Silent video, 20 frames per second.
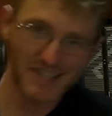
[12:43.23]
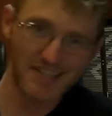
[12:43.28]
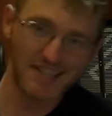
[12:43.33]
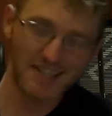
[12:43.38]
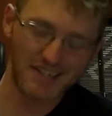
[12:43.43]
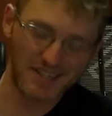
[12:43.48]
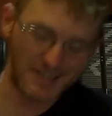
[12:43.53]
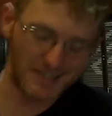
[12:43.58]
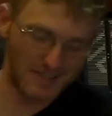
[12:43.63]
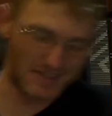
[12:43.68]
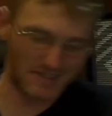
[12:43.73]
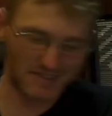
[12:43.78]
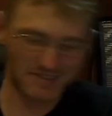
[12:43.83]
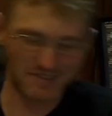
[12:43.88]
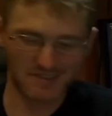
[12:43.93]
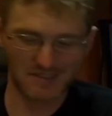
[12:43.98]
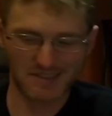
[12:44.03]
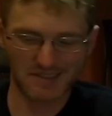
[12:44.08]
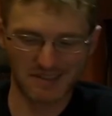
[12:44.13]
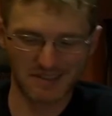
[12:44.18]
Don't
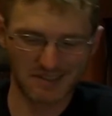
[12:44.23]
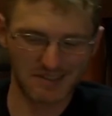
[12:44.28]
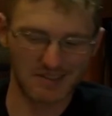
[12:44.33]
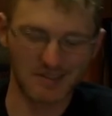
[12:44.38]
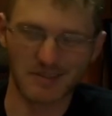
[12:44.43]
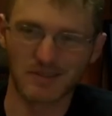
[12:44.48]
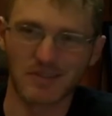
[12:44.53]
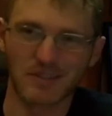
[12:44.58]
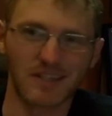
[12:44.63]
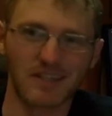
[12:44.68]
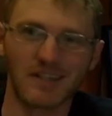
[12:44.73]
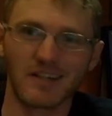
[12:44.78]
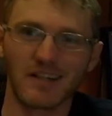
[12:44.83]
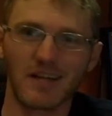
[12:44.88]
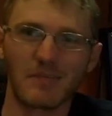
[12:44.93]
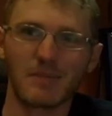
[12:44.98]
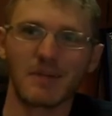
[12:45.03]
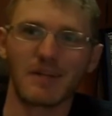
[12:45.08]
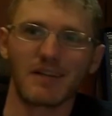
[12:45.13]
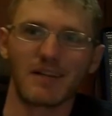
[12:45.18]
know what the hell
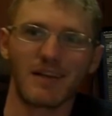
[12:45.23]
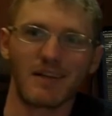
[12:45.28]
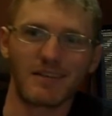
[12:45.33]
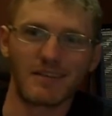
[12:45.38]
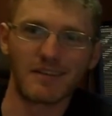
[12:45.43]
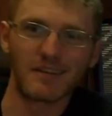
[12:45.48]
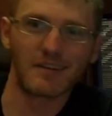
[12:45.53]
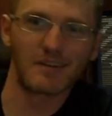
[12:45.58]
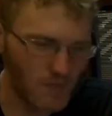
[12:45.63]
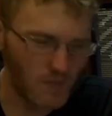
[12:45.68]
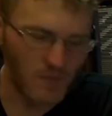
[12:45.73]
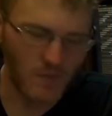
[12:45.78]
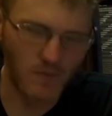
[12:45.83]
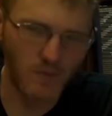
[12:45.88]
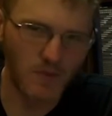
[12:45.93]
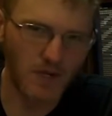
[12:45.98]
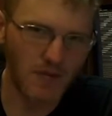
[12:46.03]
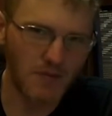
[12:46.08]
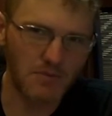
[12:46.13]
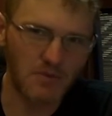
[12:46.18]
happened to that thing.
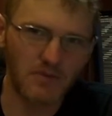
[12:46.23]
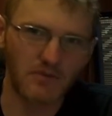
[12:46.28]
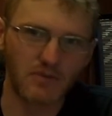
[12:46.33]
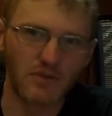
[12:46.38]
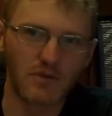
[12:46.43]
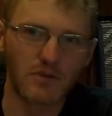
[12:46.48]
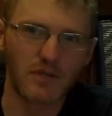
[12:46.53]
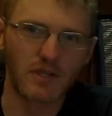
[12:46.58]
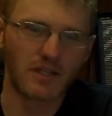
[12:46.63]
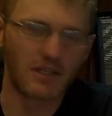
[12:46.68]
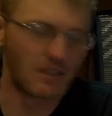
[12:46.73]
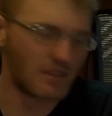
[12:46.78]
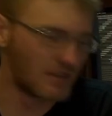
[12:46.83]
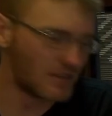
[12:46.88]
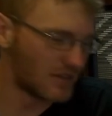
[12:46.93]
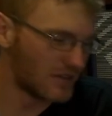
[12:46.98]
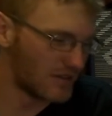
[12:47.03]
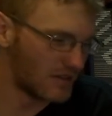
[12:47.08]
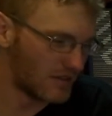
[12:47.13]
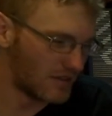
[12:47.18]
When I'm reviewing
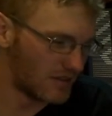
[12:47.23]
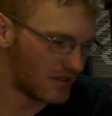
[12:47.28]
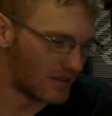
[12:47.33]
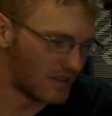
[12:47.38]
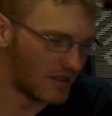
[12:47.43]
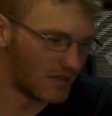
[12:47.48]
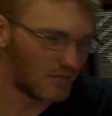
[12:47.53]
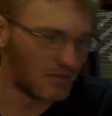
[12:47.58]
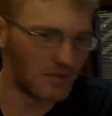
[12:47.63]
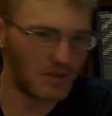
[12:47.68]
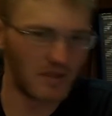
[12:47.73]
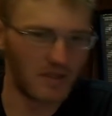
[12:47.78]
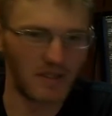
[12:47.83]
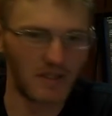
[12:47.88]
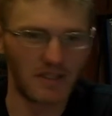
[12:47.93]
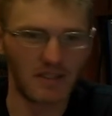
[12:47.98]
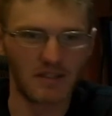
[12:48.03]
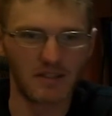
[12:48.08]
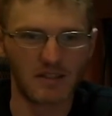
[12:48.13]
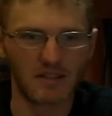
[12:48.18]
the
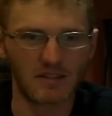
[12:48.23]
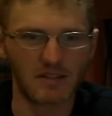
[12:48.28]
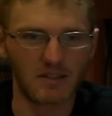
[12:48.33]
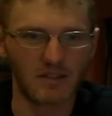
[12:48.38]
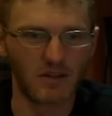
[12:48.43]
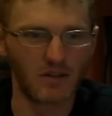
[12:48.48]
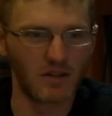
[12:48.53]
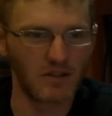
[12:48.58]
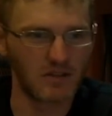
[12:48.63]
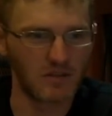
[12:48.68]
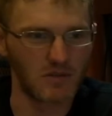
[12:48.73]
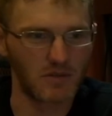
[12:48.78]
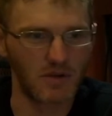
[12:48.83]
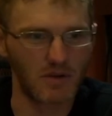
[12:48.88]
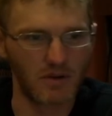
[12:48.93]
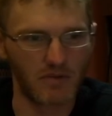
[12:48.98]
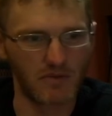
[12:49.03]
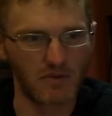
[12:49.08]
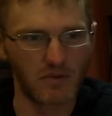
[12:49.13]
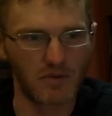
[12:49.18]
M-Play, and then, you know, also when I
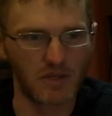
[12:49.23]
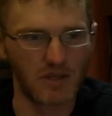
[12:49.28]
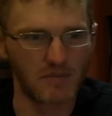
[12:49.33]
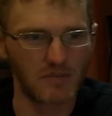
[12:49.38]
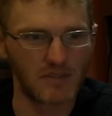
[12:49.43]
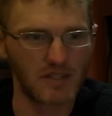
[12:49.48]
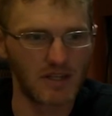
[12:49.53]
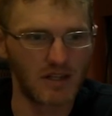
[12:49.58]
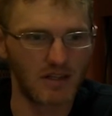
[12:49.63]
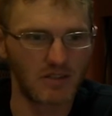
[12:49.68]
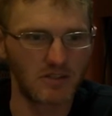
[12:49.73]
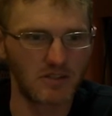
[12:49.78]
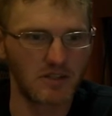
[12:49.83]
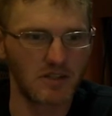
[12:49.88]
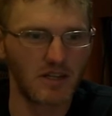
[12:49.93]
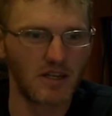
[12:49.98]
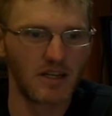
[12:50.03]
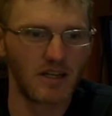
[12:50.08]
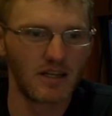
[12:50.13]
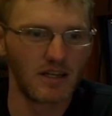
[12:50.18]
review the M-Touch,
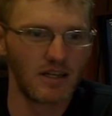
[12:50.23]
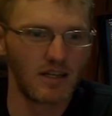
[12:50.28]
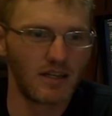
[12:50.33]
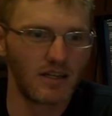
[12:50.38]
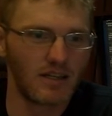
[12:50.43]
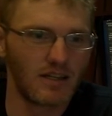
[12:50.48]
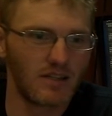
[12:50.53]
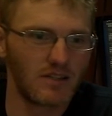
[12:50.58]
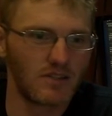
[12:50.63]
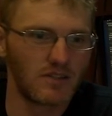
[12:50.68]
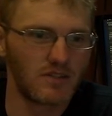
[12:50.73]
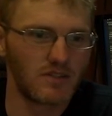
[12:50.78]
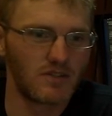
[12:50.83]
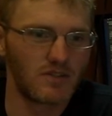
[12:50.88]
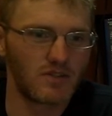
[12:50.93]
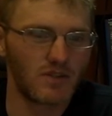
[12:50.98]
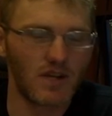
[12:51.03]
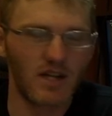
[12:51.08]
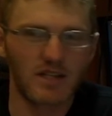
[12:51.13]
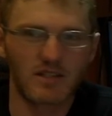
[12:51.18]

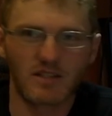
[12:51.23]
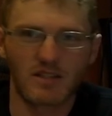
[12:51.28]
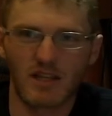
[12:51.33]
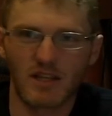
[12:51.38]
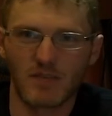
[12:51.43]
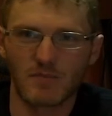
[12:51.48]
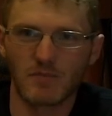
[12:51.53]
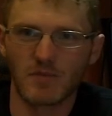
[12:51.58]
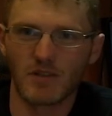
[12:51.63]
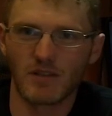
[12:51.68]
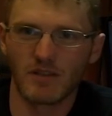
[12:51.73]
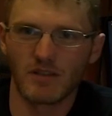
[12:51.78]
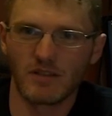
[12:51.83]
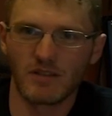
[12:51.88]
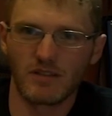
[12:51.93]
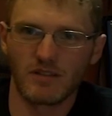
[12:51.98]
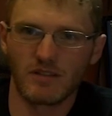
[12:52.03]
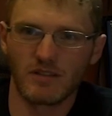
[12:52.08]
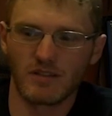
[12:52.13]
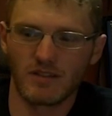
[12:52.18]
try to stay
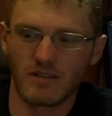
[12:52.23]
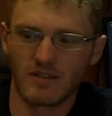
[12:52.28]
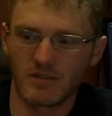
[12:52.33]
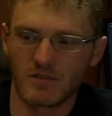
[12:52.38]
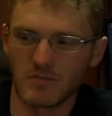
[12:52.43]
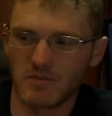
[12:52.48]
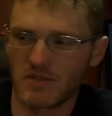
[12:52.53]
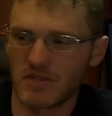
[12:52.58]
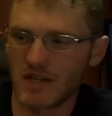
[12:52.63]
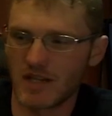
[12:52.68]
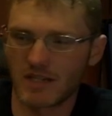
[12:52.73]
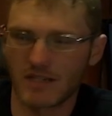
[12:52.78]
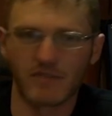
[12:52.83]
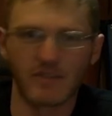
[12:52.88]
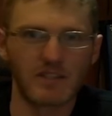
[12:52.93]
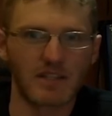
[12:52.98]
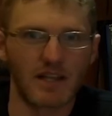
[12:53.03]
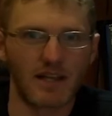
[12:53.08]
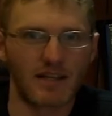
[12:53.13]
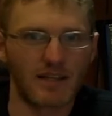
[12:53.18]
as objective
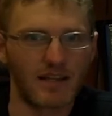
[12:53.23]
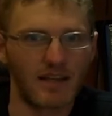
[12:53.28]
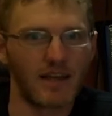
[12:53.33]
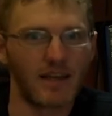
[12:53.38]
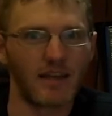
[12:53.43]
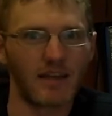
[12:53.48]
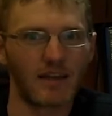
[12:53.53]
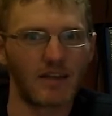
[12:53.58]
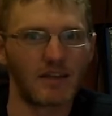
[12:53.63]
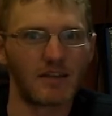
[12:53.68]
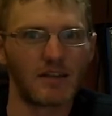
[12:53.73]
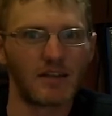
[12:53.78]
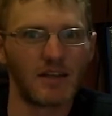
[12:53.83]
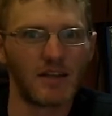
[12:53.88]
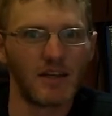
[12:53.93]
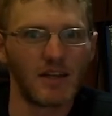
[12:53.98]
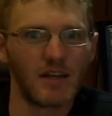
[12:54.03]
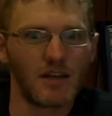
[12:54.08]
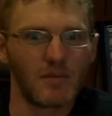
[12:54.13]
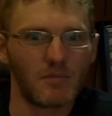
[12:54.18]
as I can,
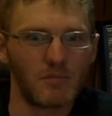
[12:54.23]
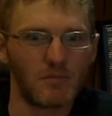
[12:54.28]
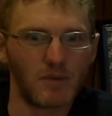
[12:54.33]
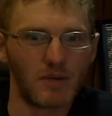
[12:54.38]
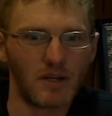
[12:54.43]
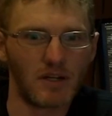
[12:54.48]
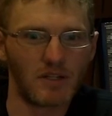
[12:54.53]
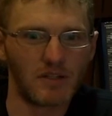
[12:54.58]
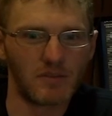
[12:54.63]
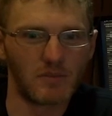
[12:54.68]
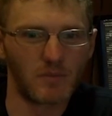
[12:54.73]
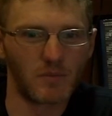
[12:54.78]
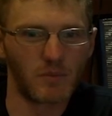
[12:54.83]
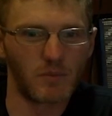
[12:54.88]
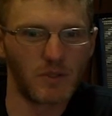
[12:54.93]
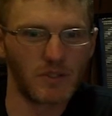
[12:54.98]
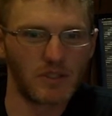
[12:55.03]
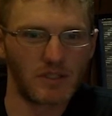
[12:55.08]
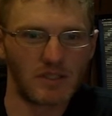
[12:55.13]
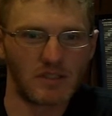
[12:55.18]
but
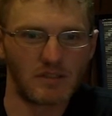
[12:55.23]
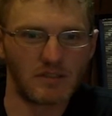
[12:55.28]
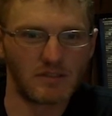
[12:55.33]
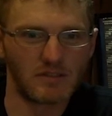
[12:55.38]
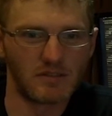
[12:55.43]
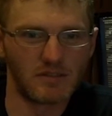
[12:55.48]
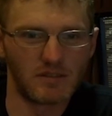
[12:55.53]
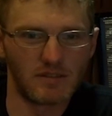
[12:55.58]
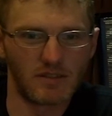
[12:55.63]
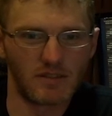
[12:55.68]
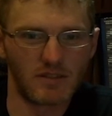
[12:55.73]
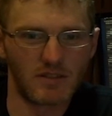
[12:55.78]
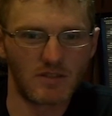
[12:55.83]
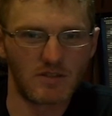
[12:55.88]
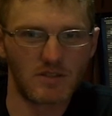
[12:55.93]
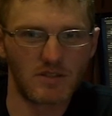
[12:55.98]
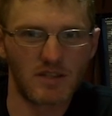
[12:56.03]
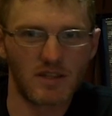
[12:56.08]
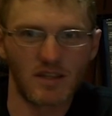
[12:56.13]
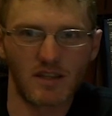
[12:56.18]
really
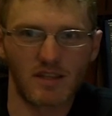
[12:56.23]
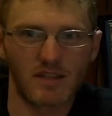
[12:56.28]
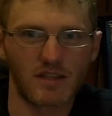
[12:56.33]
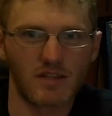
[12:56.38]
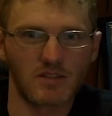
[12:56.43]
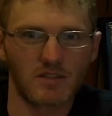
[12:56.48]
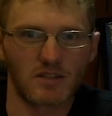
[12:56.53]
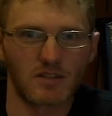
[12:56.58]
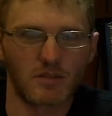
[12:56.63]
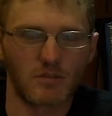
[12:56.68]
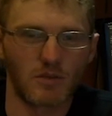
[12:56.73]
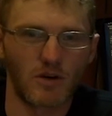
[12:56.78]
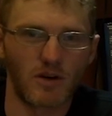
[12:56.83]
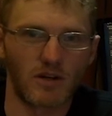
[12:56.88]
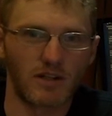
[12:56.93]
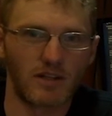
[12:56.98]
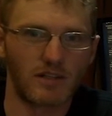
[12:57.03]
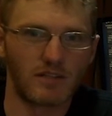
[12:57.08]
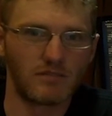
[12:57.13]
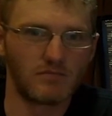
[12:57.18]
there's nothing else on the
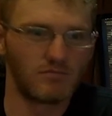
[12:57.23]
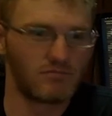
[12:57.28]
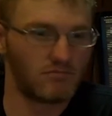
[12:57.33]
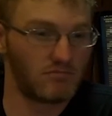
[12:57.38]
market